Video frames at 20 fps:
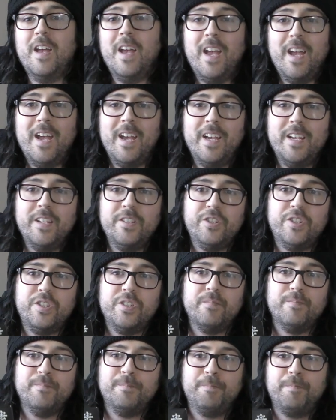It
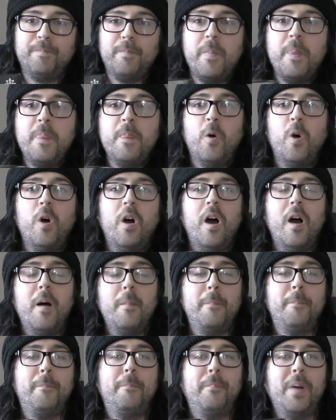is not a
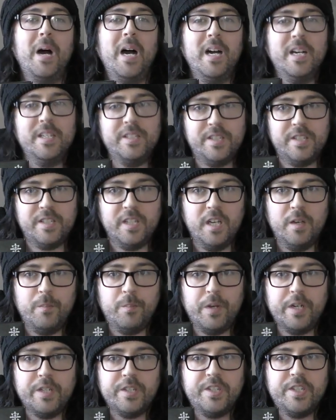bad set,
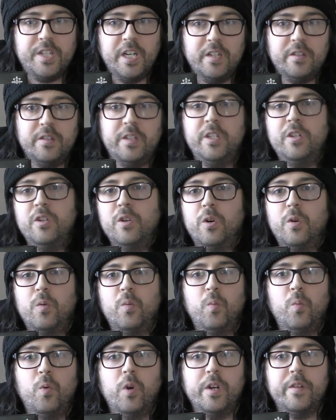but it's certainly not
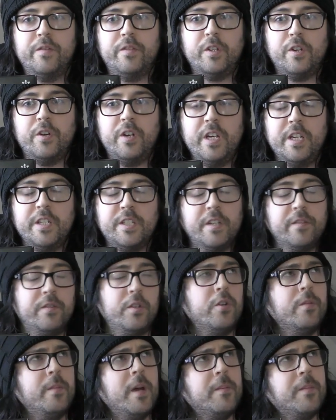one of the greats. If
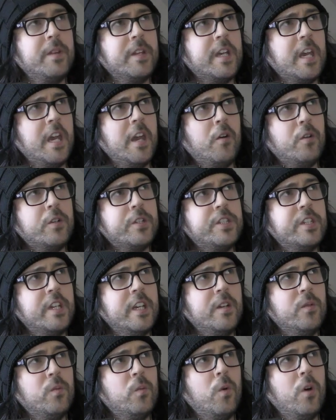you remember the Chaos
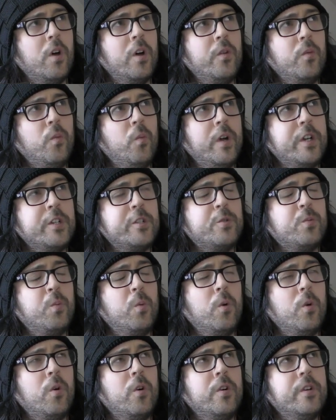Knight one, which
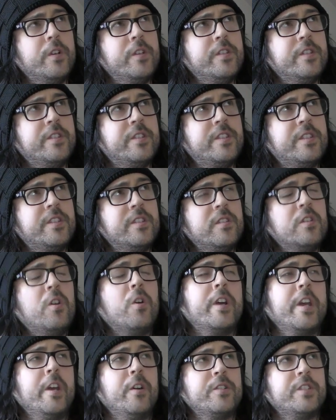was
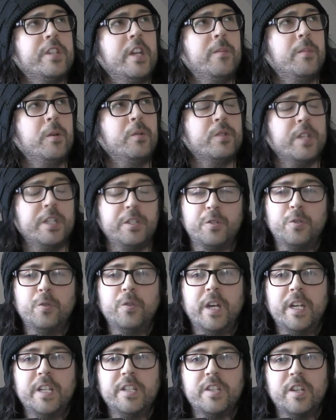not Chaos Knight, but it was like 2
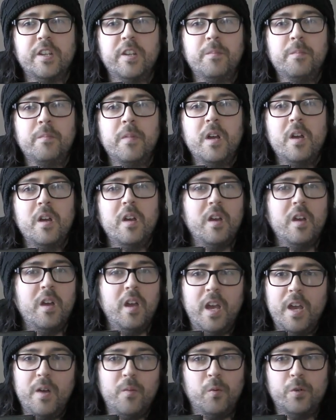knights in them,
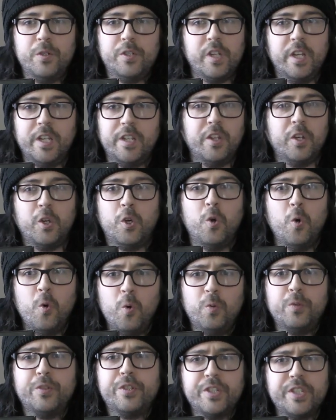it was like the
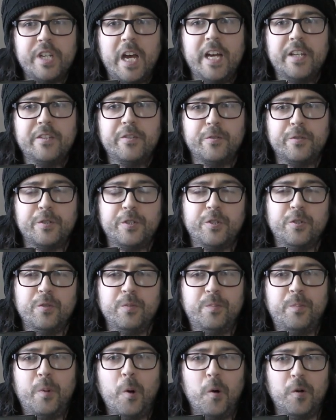gold standard to
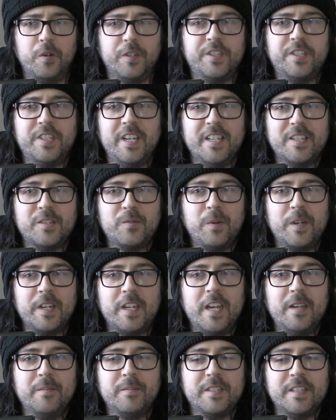box sets when it
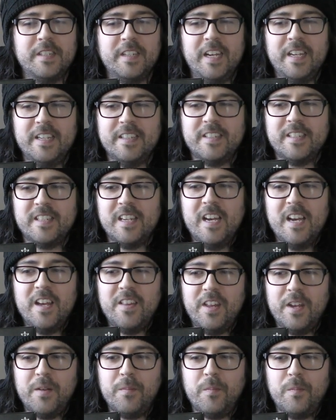came to knights.
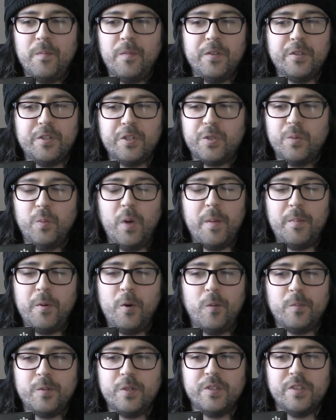I think just the weapon
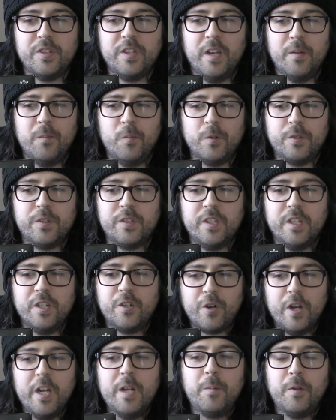options in them was
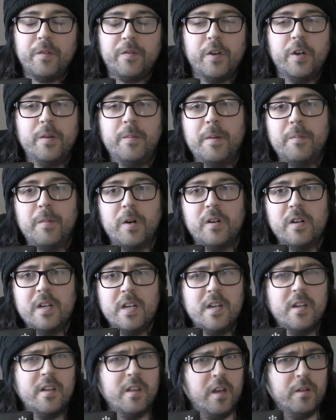incredible, if I remember.
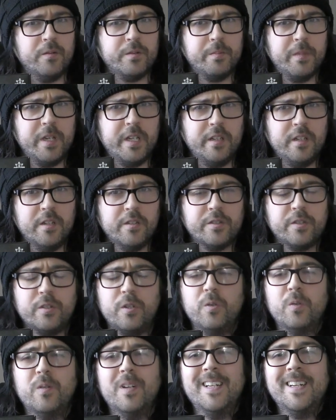That was many years
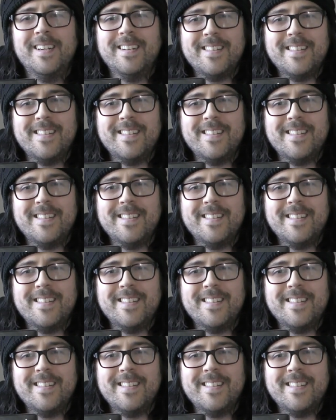ago.